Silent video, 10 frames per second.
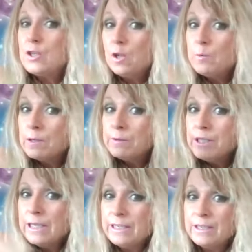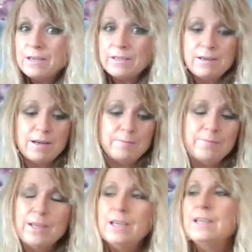soul work with Jeni dot com.
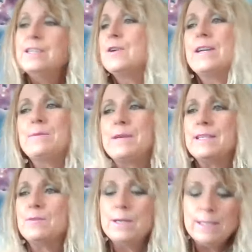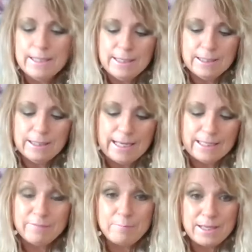So anyways, what's the
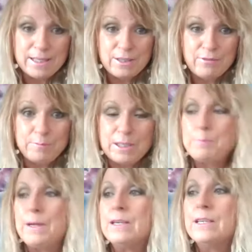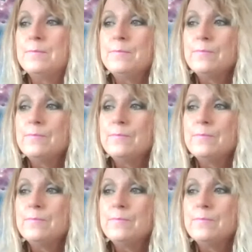collective message from Spirit?